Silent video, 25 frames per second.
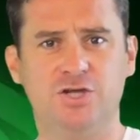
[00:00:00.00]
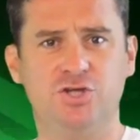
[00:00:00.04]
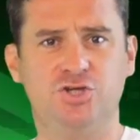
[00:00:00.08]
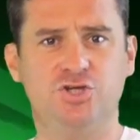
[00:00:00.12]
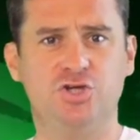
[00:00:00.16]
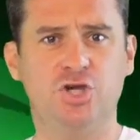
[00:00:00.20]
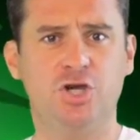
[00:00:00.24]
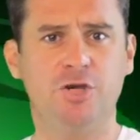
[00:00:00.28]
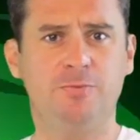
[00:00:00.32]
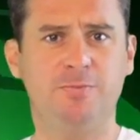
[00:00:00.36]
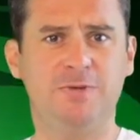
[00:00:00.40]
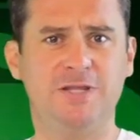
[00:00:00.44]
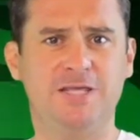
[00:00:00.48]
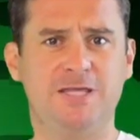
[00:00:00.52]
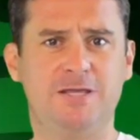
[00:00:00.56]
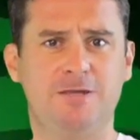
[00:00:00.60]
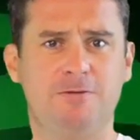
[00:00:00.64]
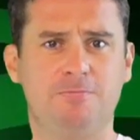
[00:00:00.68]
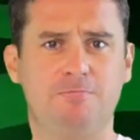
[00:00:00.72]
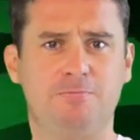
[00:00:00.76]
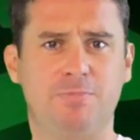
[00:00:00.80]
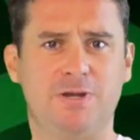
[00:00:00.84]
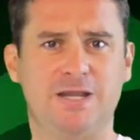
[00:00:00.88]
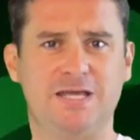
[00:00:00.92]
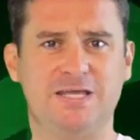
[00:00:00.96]
Germany
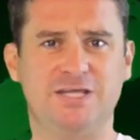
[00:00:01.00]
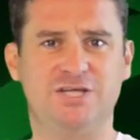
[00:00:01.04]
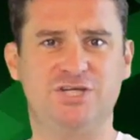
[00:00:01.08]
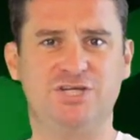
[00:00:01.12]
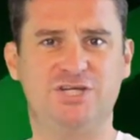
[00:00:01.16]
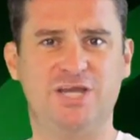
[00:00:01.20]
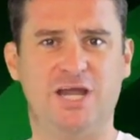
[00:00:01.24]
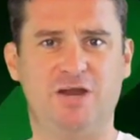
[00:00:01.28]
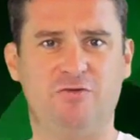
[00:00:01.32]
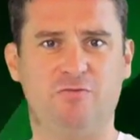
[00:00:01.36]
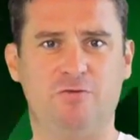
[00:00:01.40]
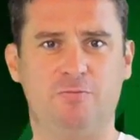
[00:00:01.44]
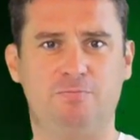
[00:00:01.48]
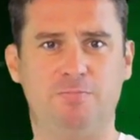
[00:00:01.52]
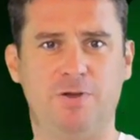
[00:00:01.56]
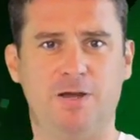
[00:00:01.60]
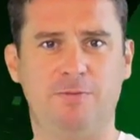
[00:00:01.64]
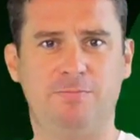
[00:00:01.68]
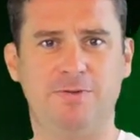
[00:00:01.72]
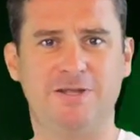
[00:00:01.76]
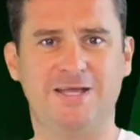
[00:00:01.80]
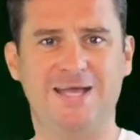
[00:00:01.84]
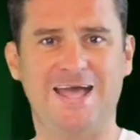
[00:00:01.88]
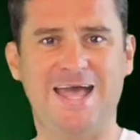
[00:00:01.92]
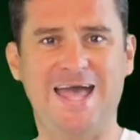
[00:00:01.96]
play Czech
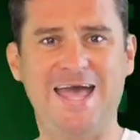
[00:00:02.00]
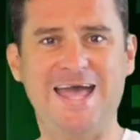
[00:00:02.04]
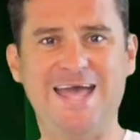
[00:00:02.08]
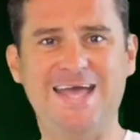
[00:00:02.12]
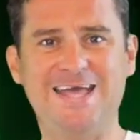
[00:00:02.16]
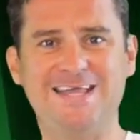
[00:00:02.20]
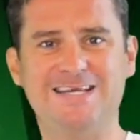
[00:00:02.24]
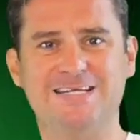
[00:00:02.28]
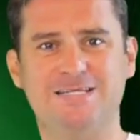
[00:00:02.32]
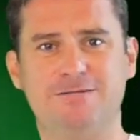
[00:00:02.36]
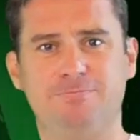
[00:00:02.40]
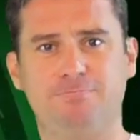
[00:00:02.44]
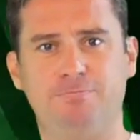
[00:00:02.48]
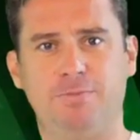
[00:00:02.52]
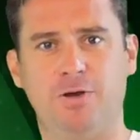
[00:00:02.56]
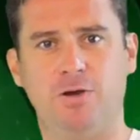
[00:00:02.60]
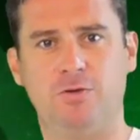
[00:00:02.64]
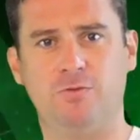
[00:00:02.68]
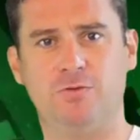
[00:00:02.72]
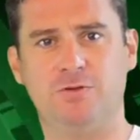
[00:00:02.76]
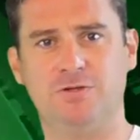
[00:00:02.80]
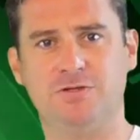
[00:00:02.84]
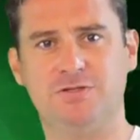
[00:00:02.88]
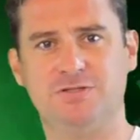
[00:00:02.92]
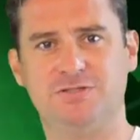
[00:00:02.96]
Republic, and
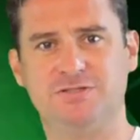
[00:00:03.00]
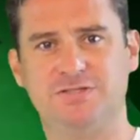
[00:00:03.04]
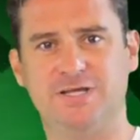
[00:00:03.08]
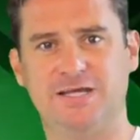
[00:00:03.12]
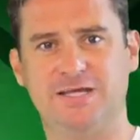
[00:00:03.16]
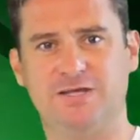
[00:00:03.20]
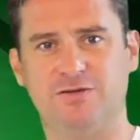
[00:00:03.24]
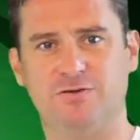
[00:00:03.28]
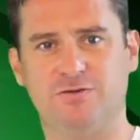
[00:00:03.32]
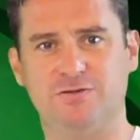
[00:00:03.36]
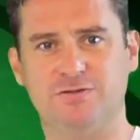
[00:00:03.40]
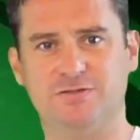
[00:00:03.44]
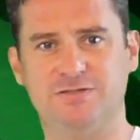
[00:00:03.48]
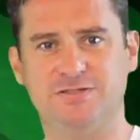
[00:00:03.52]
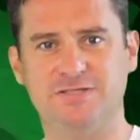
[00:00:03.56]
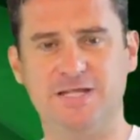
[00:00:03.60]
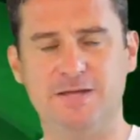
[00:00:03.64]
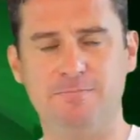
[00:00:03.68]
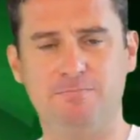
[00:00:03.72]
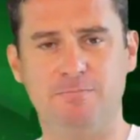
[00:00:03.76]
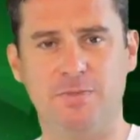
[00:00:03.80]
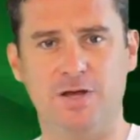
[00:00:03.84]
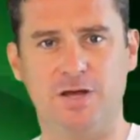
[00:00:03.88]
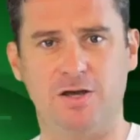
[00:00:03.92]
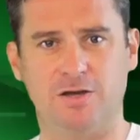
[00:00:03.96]
Poland take on
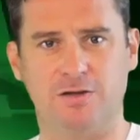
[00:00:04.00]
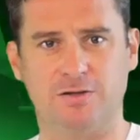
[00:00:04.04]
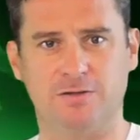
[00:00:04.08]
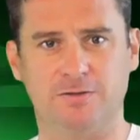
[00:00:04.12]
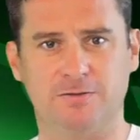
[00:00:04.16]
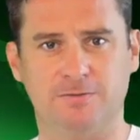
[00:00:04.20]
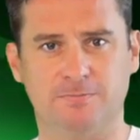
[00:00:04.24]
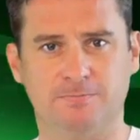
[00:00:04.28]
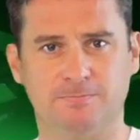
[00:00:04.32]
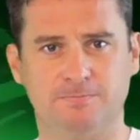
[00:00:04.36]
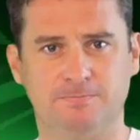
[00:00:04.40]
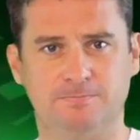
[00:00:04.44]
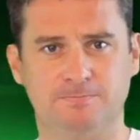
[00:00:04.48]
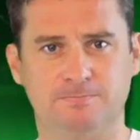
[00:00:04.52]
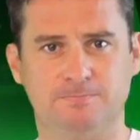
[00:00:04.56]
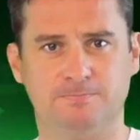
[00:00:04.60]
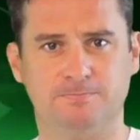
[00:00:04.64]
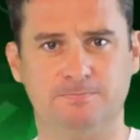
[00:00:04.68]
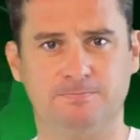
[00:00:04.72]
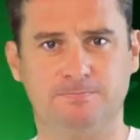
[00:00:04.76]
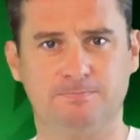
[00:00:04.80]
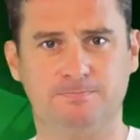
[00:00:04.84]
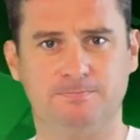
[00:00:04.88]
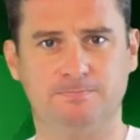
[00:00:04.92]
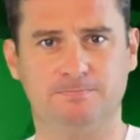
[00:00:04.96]
Denmark.
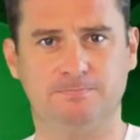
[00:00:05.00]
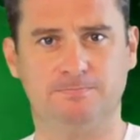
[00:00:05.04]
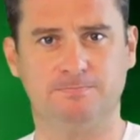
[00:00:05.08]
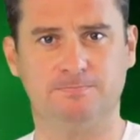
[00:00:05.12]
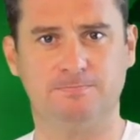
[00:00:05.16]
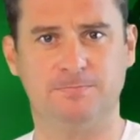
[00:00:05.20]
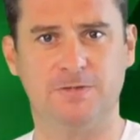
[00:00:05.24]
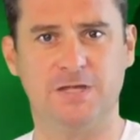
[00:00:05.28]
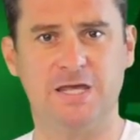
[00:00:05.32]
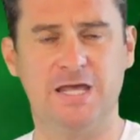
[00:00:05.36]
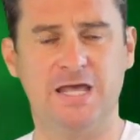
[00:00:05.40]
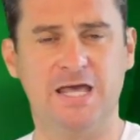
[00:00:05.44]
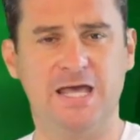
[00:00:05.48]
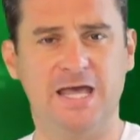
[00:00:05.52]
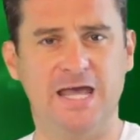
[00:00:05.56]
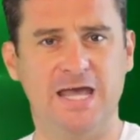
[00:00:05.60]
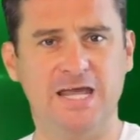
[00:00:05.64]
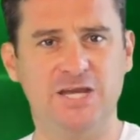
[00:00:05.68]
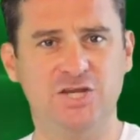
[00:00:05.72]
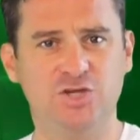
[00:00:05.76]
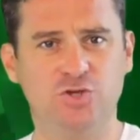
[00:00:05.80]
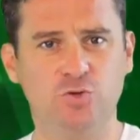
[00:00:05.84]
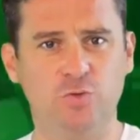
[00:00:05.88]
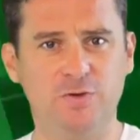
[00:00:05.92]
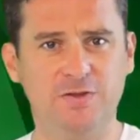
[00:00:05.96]

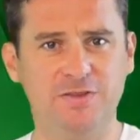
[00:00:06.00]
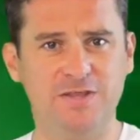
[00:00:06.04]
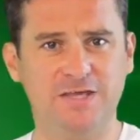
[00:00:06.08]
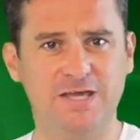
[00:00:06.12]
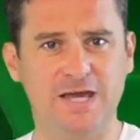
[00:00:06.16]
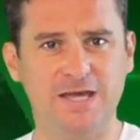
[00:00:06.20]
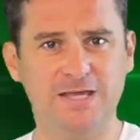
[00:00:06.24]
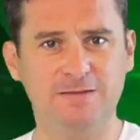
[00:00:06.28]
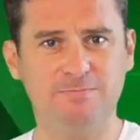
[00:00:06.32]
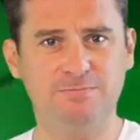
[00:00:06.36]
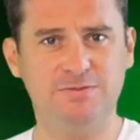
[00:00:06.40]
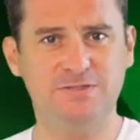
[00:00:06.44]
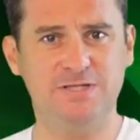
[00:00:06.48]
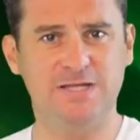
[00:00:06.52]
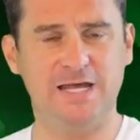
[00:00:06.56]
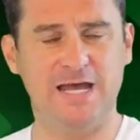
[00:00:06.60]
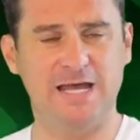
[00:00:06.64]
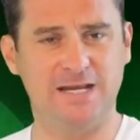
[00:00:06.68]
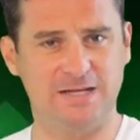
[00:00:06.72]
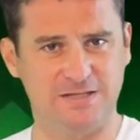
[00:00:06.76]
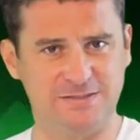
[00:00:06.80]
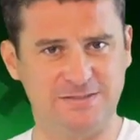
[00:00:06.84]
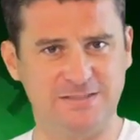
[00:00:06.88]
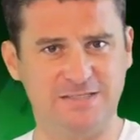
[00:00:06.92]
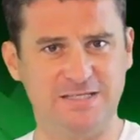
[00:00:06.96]
Enjoy the games,
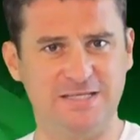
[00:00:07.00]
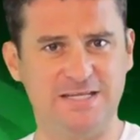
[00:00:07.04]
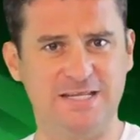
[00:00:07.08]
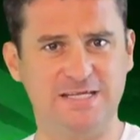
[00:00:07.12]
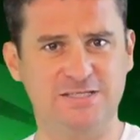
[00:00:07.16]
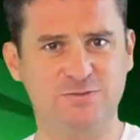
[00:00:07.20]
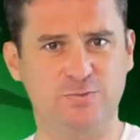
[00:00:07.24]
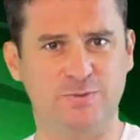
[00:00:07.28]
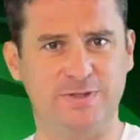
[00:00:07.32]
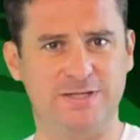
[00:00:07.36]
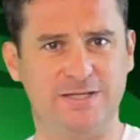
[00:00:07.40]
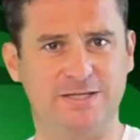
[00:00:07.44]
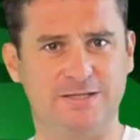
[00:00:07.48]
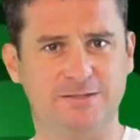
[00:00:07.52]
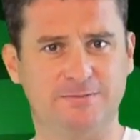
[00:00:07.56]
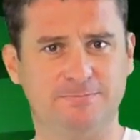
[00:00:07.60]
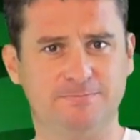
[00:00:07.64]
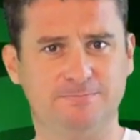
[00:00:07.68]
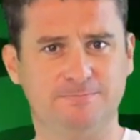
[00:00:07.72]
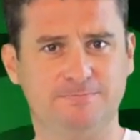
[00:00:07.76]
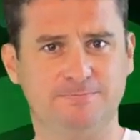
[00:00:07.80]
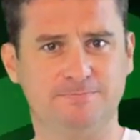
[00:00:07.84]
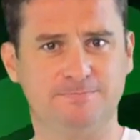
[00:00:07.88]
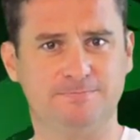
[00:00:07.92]
and I'll see you next week.